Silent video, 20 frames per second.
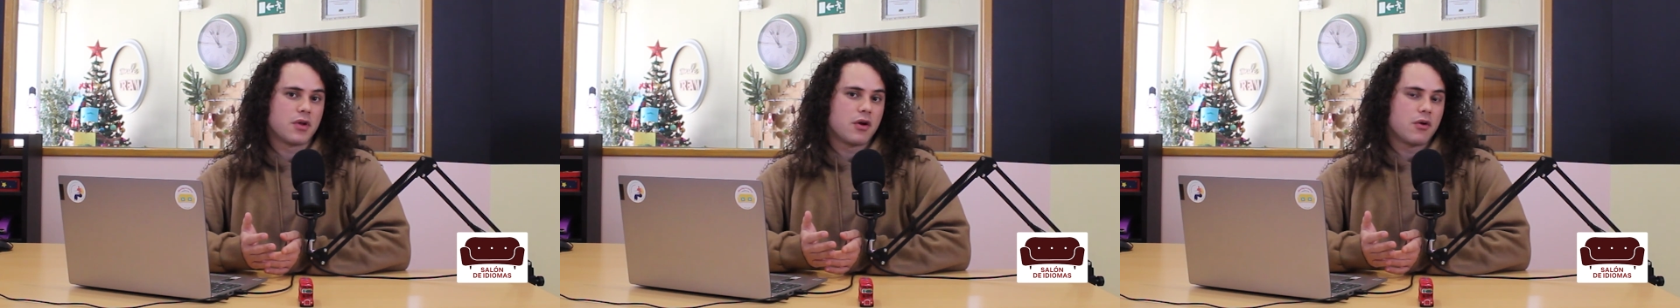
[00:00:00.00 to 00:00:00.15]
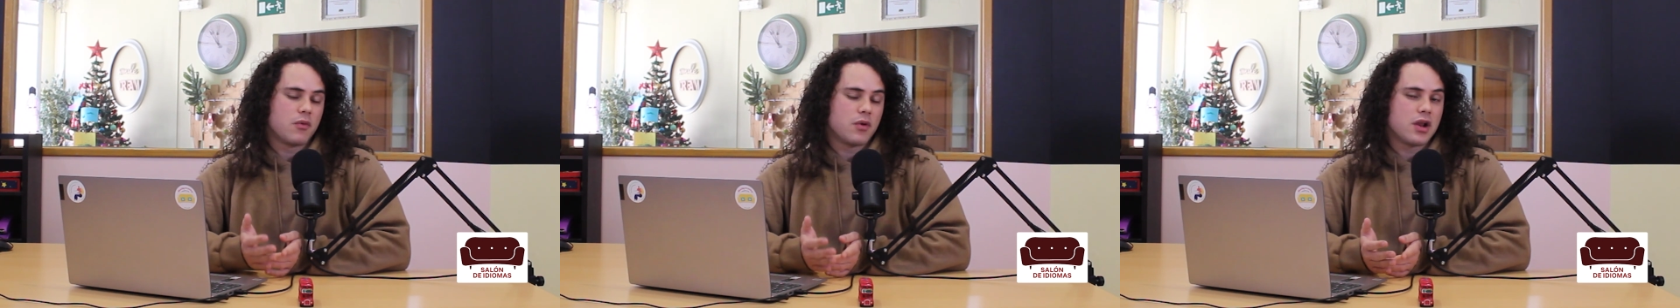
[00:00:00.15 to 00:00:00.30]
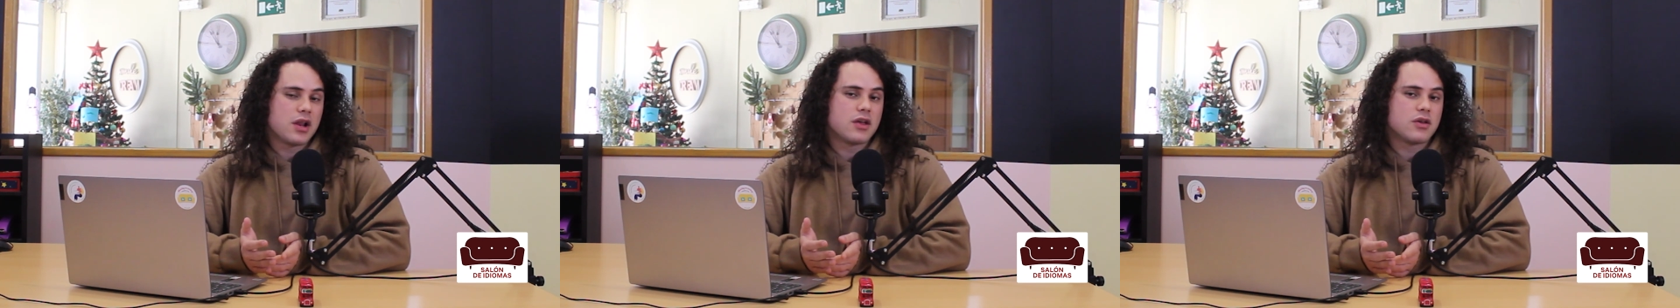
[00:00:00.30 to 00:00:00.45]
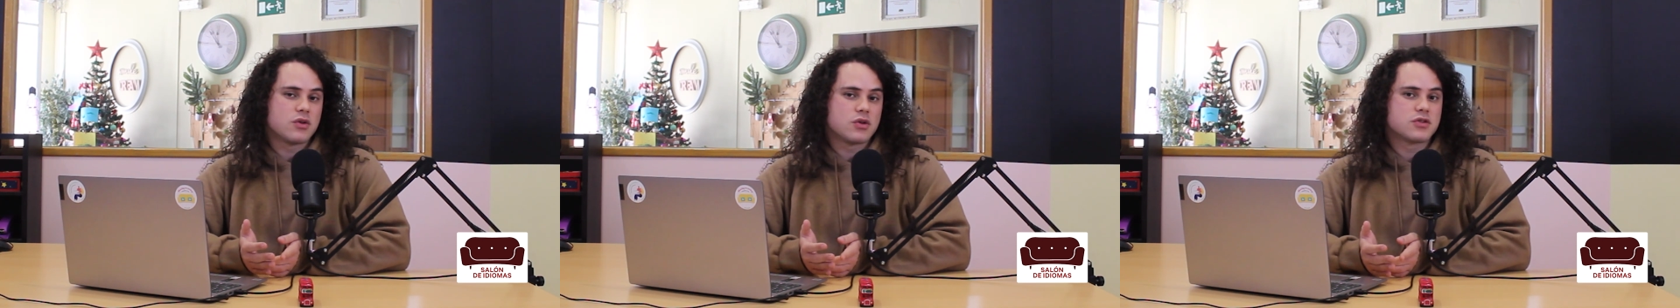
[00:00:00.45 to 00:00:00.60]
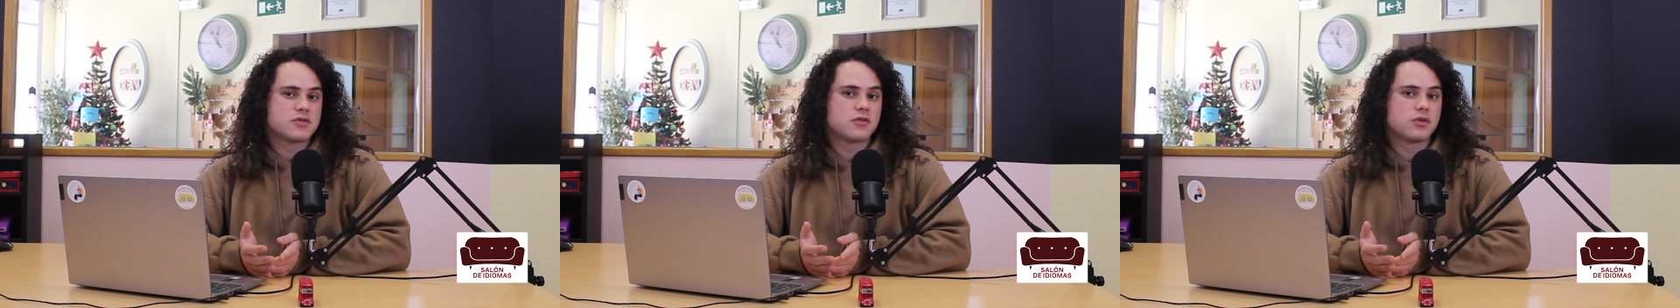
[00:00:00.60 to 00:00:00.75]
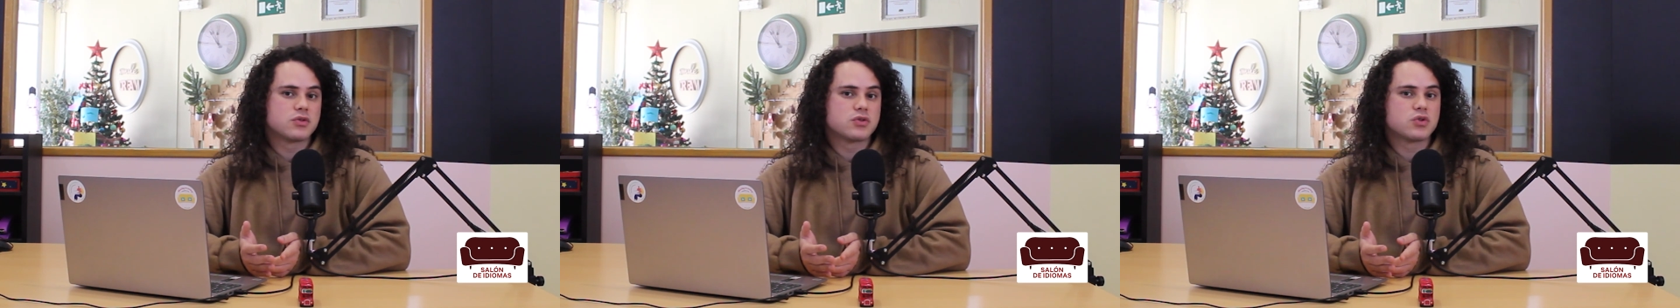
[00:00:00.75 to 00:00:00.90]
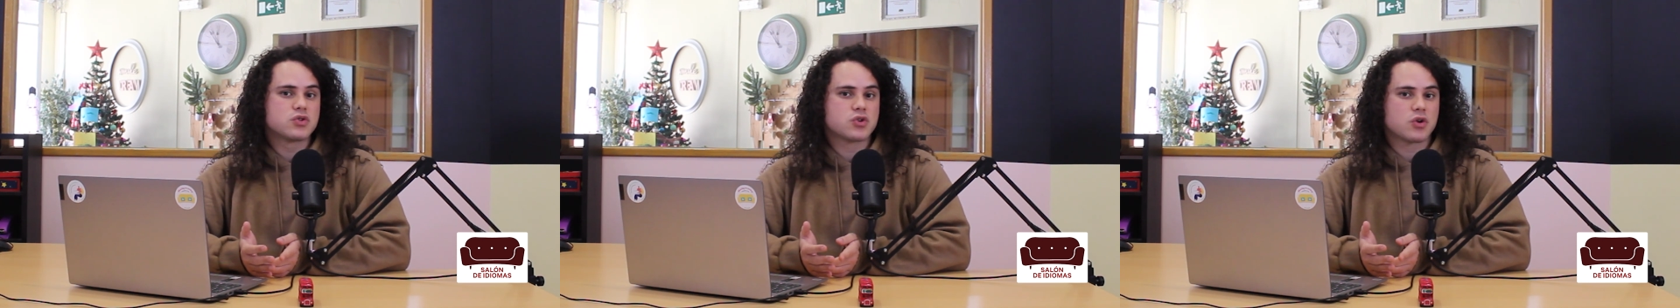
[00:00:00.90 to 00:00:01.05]
really
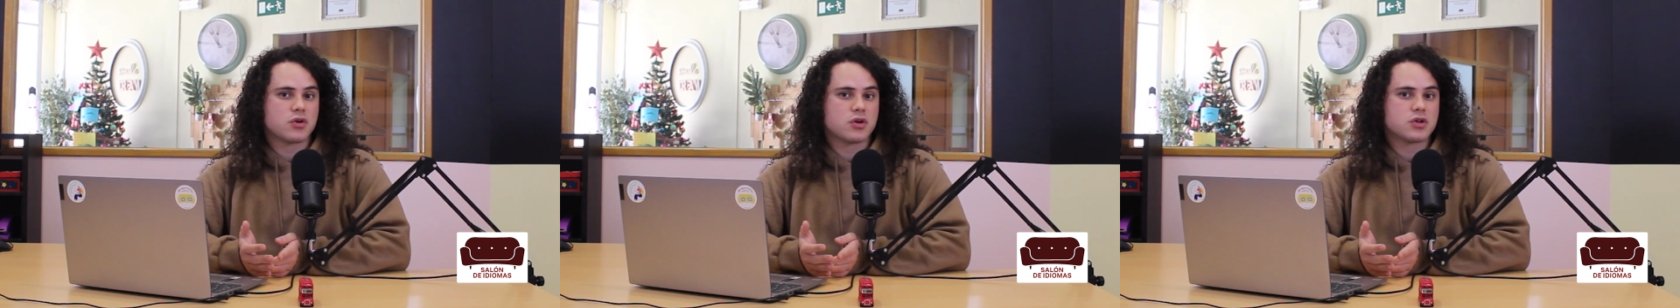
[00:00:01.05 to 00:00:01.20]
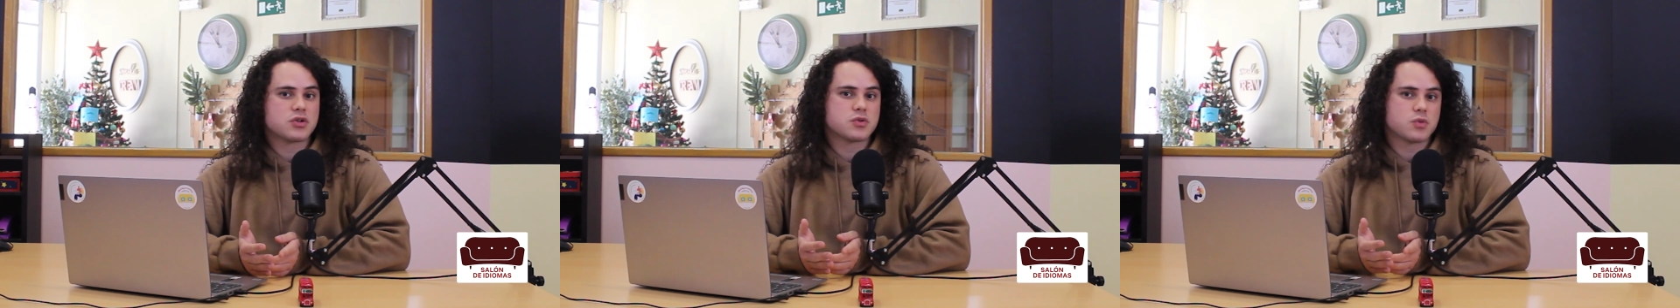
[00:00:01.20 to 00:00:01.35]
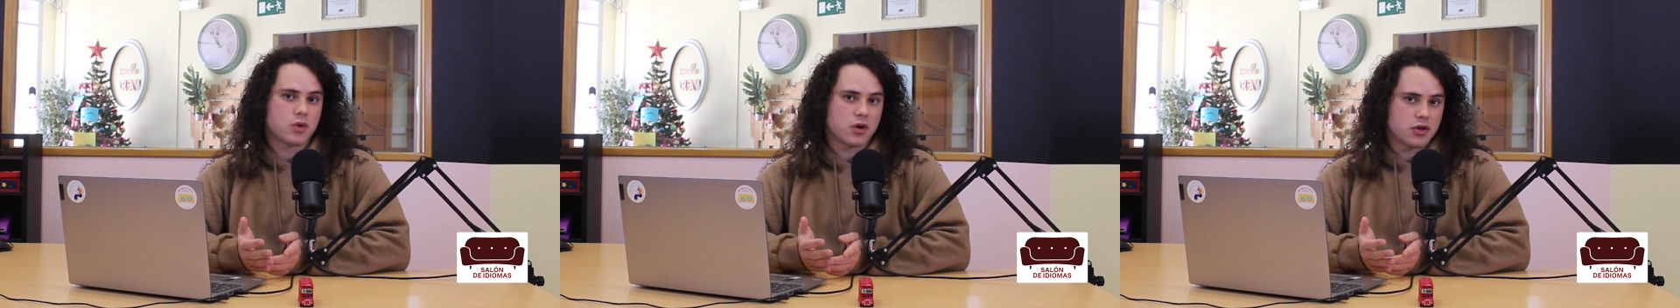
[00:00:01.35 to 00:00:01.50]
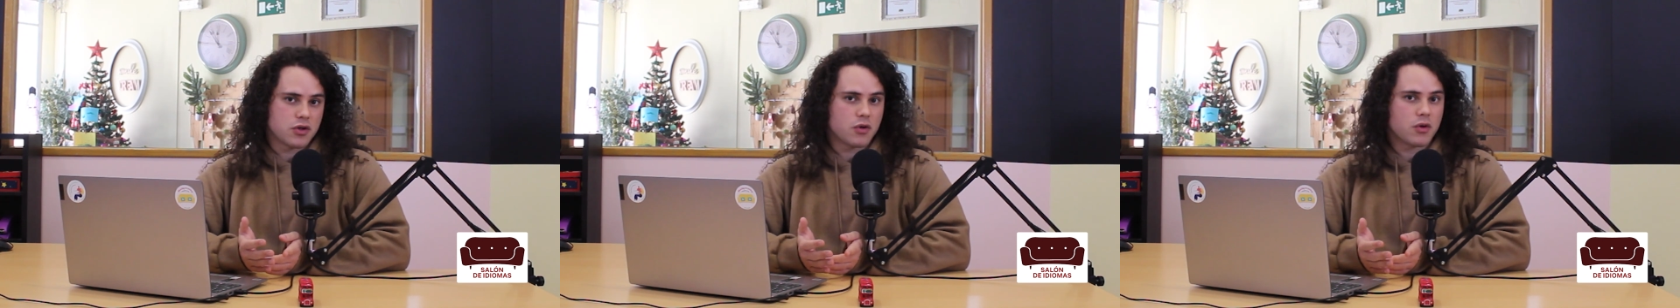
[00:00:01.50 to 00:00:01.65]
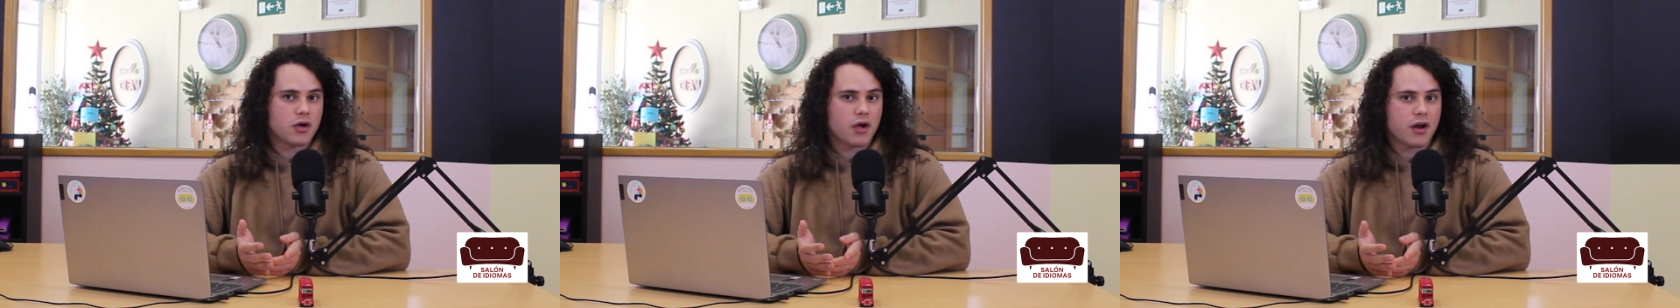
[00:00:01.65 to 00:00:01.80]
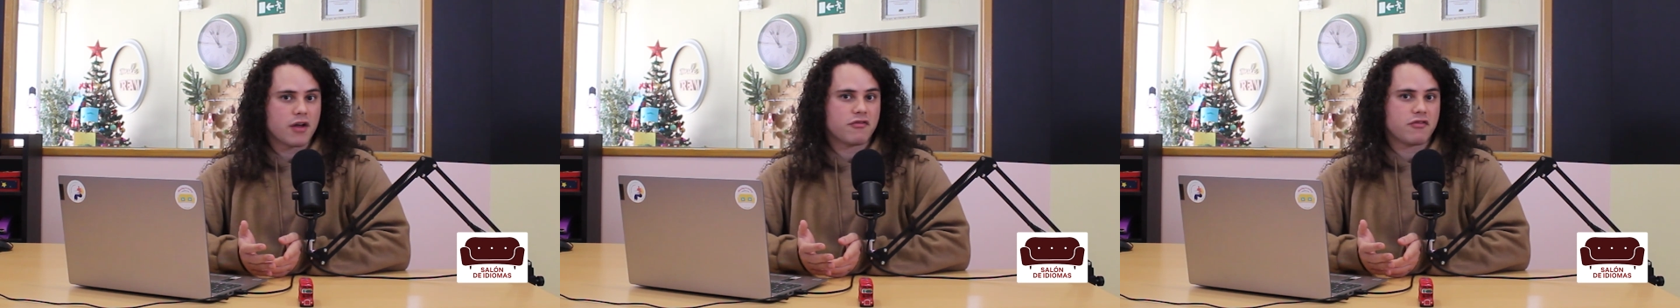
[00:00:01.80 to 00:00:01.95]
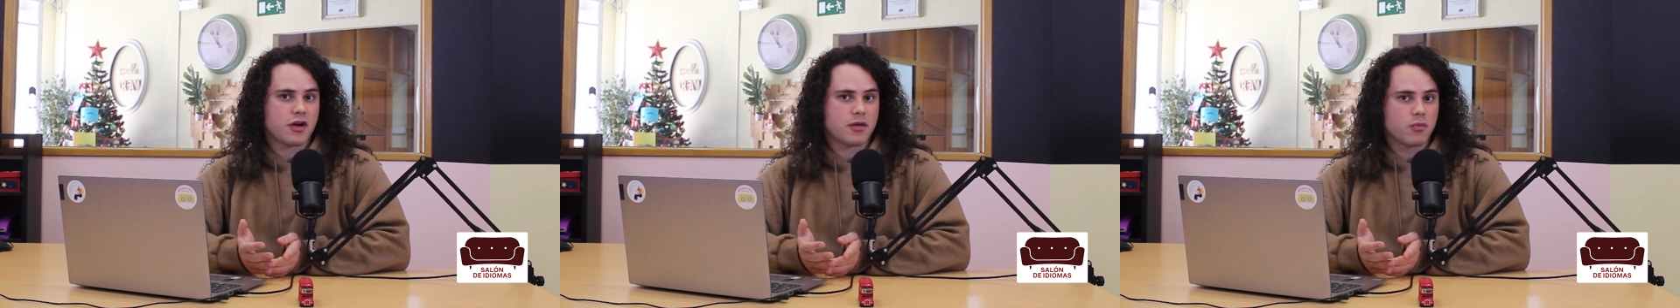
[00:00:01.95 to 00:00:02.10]
useful tutorials where you're going
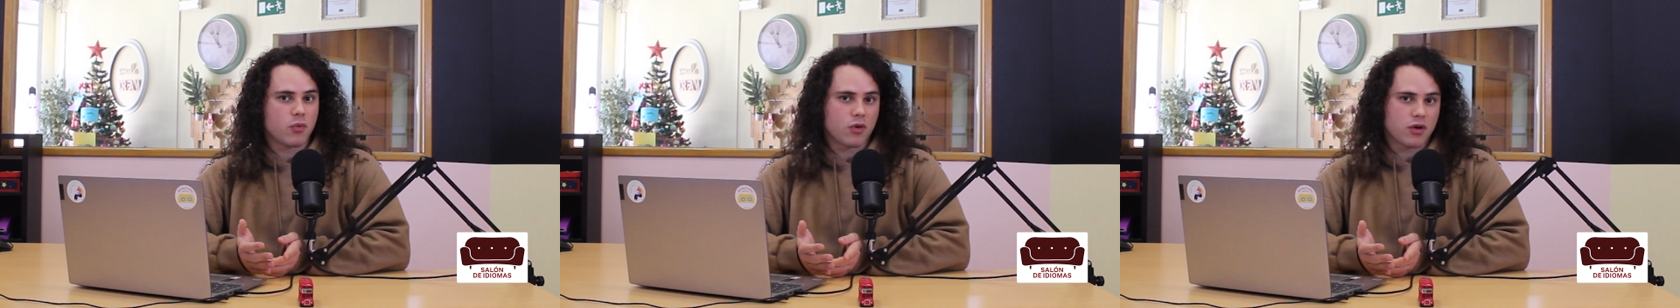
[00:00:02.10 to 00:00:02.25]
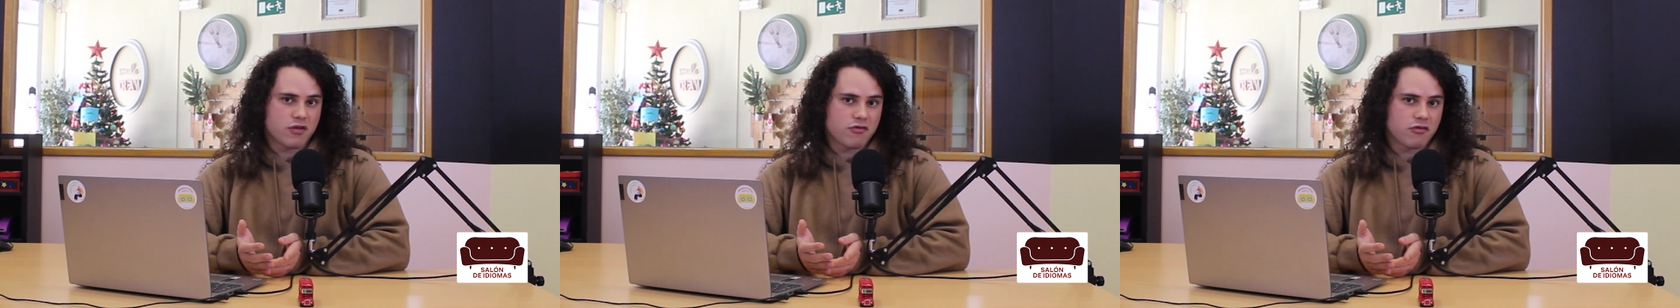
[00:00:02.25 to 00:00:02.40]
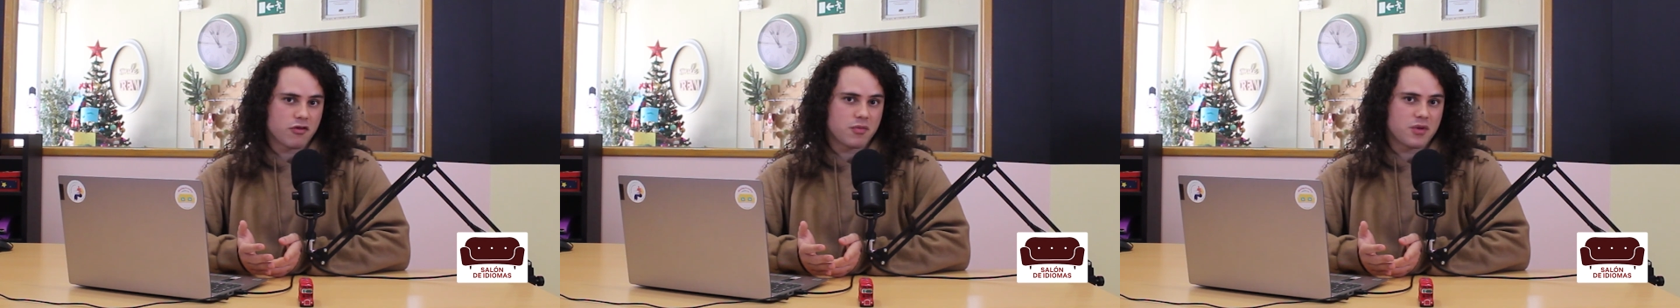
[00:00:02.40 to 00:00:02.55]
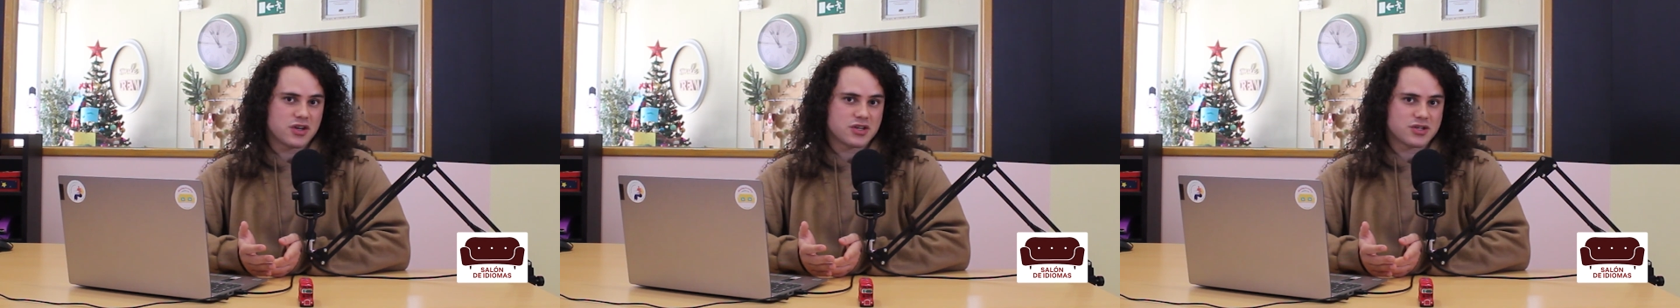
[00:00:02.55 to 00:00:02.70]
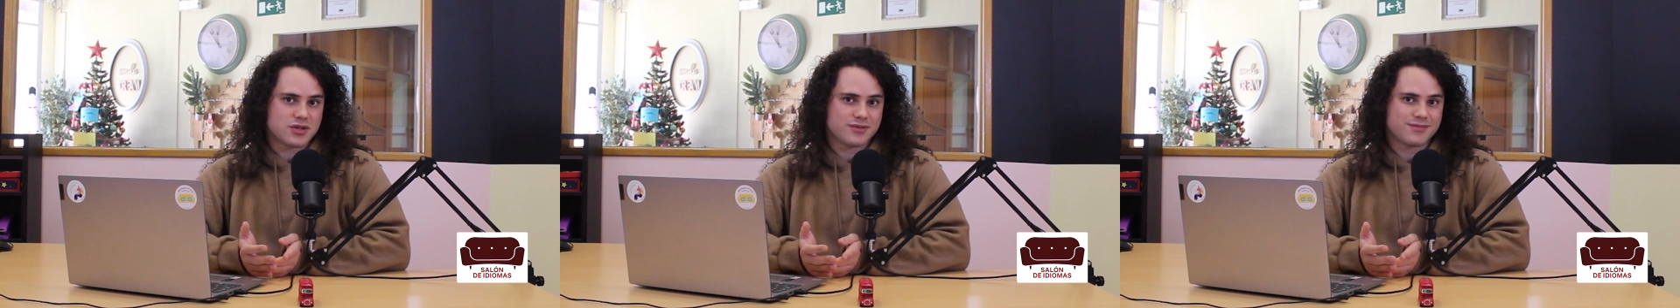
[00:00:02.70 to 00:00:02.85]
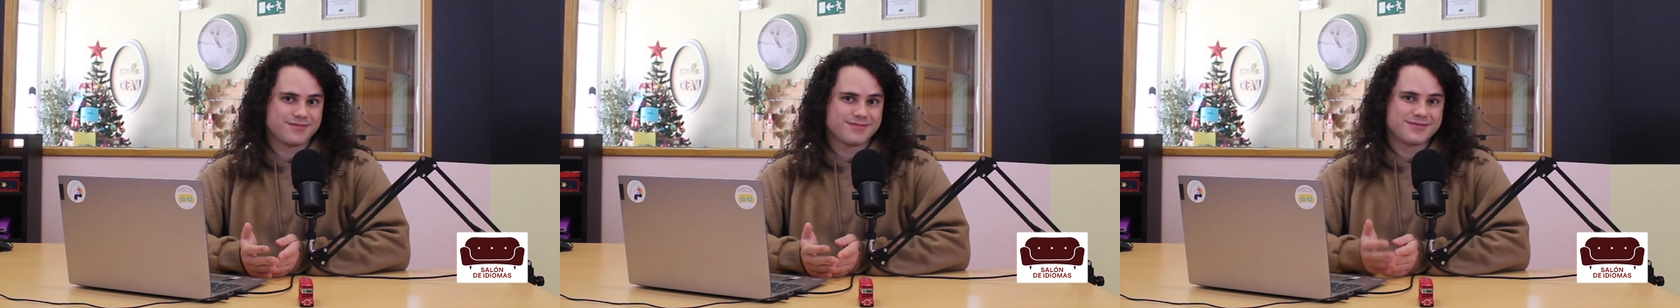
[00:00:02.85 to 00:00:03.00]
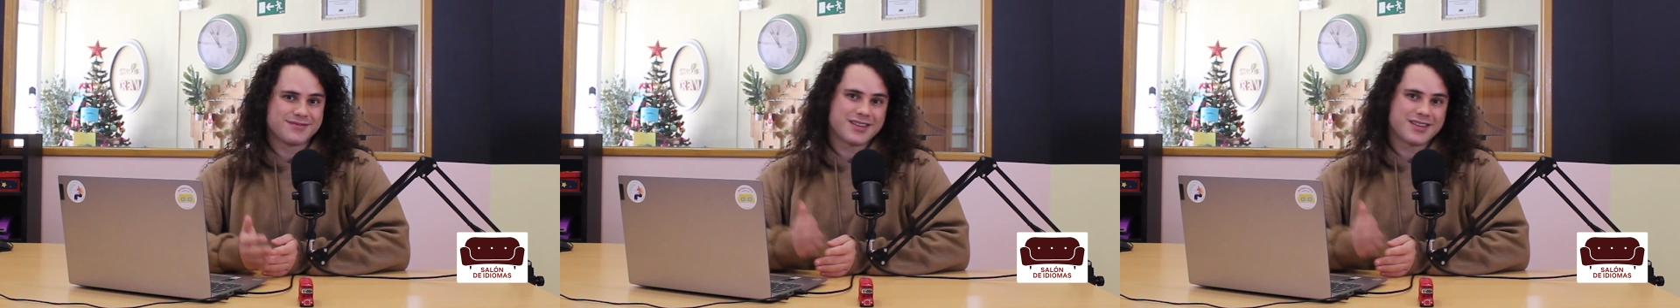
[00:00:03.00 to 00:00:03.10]
to find more information.